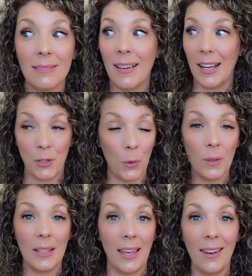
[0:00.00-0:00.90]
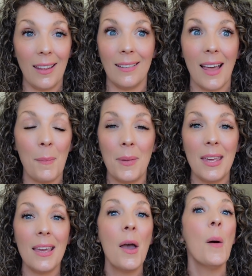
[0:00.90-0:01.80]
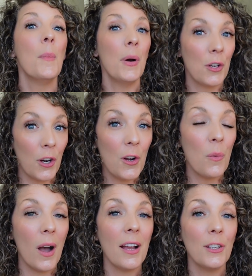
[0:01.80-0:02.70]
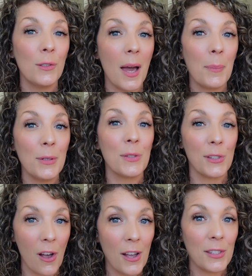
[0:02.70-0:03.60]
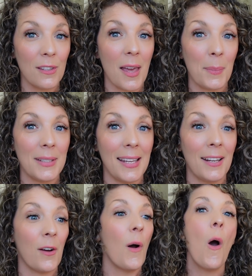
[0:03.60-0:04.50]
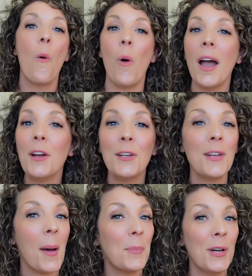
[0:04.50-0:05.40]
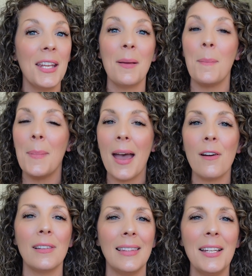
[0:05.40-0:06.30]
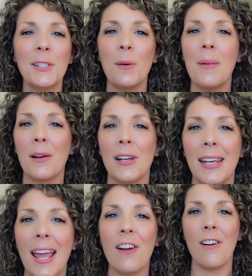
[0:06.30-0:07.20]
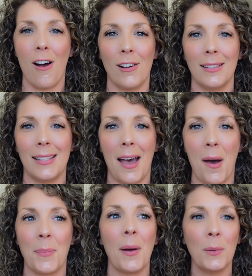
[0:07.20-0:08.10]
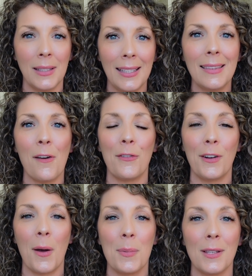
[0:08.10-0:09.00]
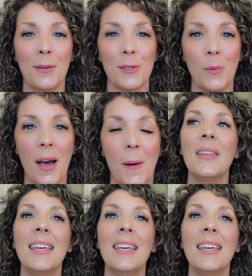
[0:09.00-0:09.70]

I totally get it, not me. But girl, why are you not putting sauce on that potato? Why are you not putting lentil marinara on top? I will link that for y'all below as well.